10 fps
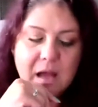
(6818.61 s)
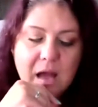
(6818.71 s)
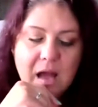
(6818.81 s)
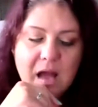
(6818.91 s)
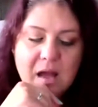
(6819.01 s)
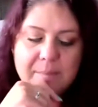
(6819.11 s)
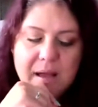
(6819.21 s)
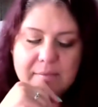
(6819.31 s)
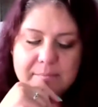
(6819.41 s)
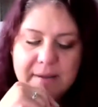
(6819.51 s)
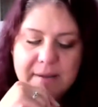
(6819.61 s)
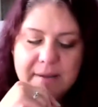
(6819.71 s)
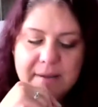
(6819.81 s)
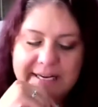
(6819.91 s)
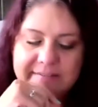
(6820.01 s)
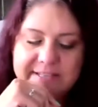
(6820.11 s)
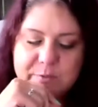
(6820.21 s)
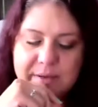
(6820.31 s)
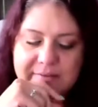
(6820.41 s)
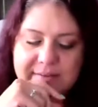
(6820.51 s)
Monday evenings,
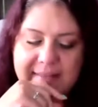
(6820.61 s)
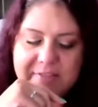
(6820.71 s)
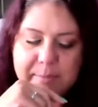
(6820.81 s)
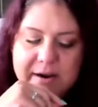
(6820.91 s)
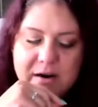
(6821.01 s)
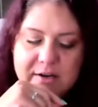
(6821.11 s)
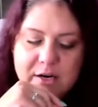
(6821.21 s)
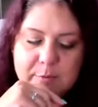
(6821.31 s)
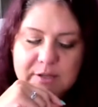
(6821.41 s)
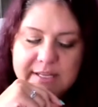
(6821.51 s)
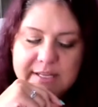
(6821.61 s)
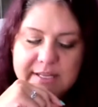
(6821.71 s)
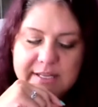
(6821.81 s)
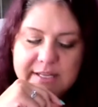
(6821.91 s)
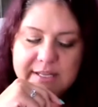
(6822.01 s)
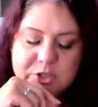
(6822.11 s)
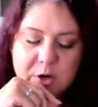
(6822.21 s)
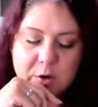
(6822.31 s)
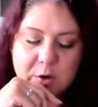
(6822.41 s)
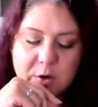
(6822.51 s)
we have got the Paranormal and Cryptic
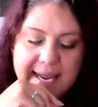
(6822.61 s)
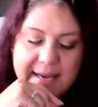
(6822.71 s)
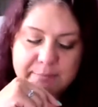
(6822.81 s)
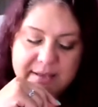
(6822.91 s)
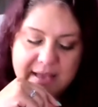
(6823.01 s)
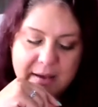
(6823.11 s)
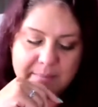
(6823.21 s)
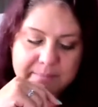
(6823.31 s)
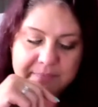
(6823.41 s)
Show at 8 p.m.